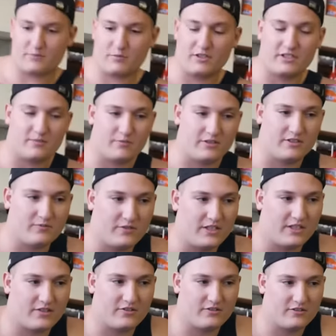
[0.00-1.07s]
sprints, but we
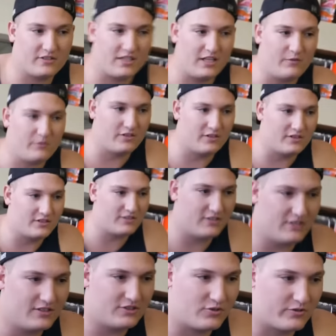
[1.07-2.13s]
got through it. Today we learned
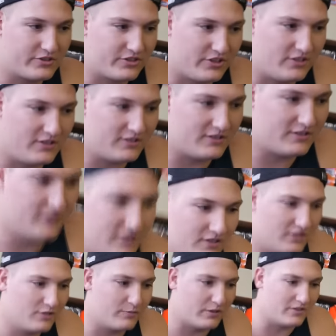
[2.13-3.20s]
uh, Georgia law a
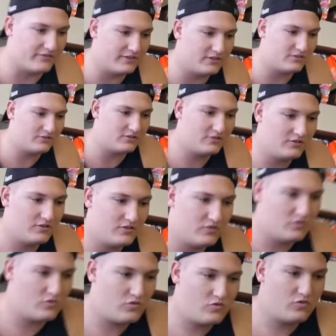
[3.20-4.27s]
little today bit. Today was the most
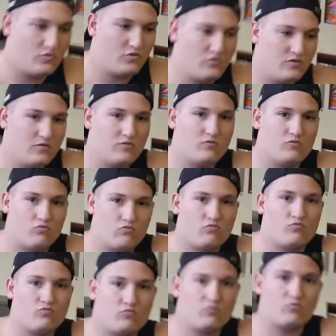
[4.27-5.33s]
fun out of anything because